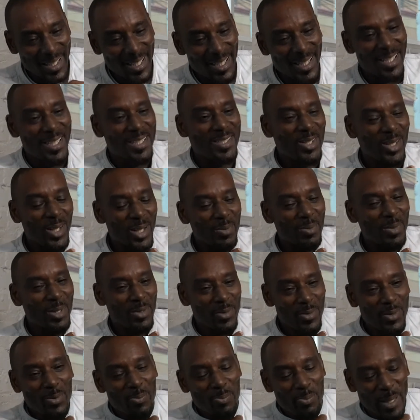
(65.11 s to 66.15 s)
he's like me,
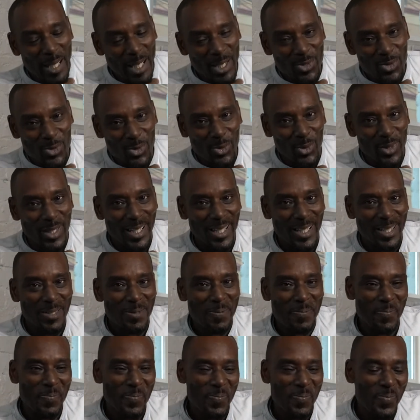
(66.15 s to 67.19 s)
a real petrol head.
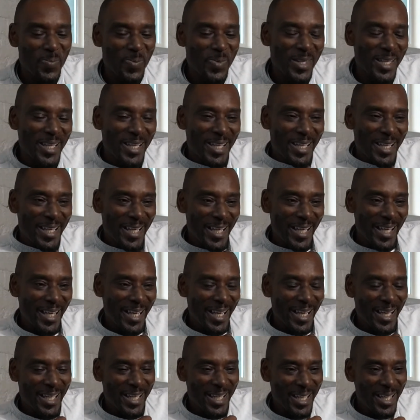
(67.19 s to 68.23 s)

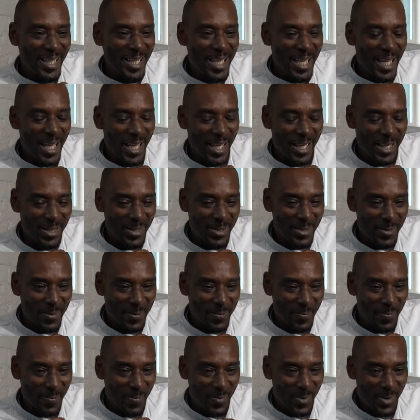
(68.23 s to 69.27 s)
And he had
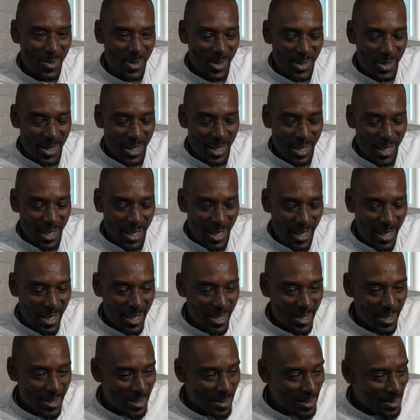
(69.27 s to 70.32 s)

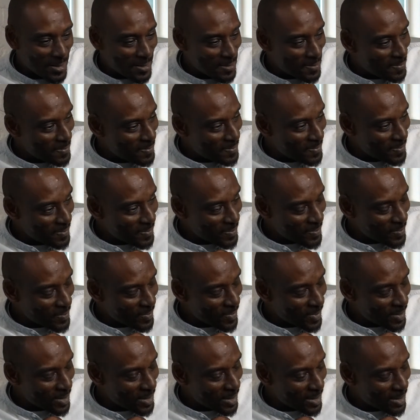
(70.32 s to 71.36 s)
a
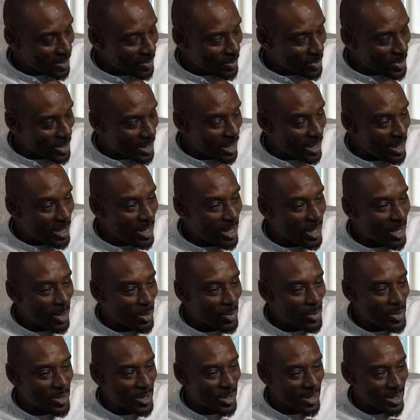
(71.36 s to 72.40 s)

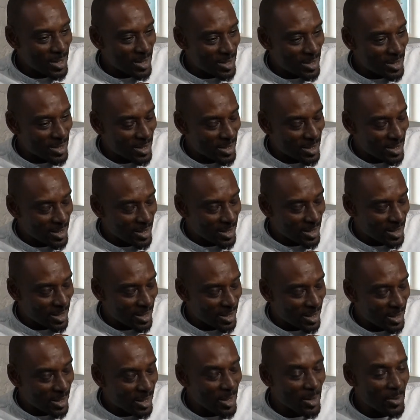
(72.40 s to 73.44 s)
Lotus
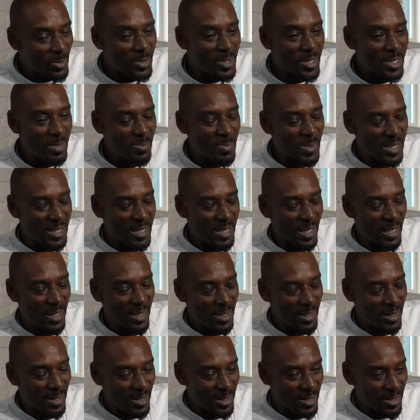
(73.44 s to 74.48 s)

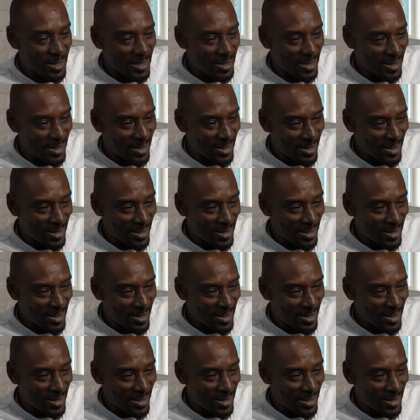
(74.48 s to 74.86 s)
Mercedes.